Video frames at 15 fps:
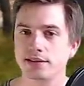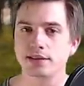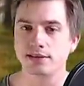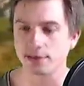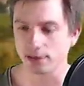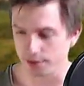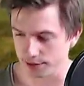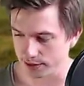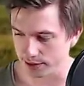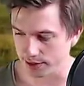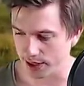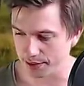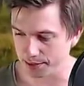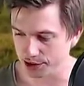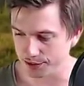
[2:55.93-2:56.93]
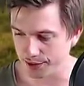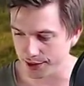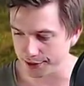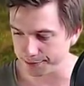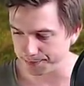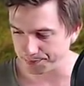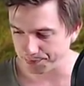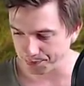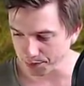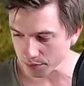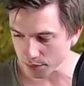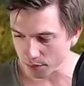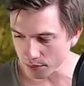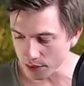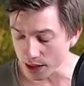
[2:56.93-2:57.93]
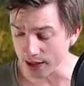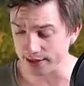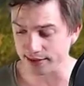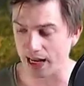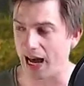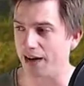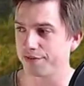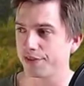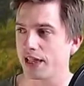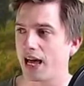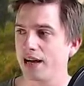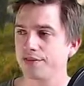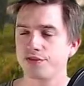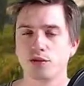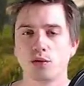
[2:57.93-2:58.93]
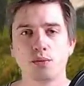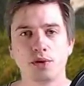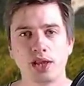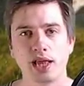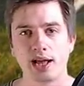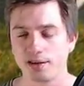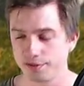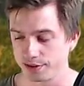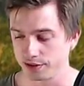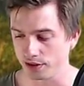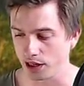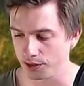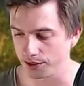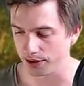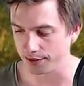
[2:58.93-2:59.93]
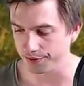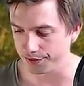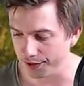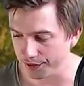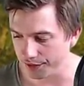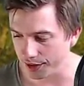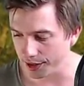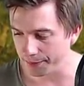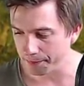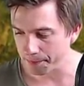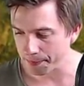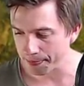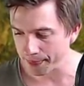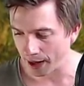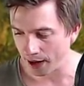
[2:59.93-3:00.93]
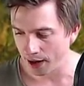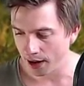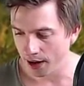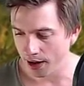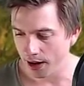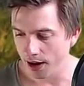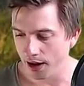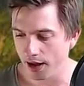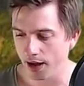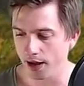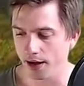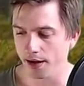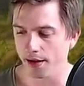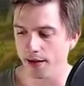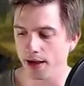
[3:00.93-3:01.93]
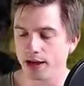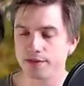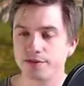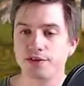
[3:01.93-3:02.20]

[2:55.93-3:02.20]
seventy damage there. It's half-life, normal health is one hundred fifty. Uh, and the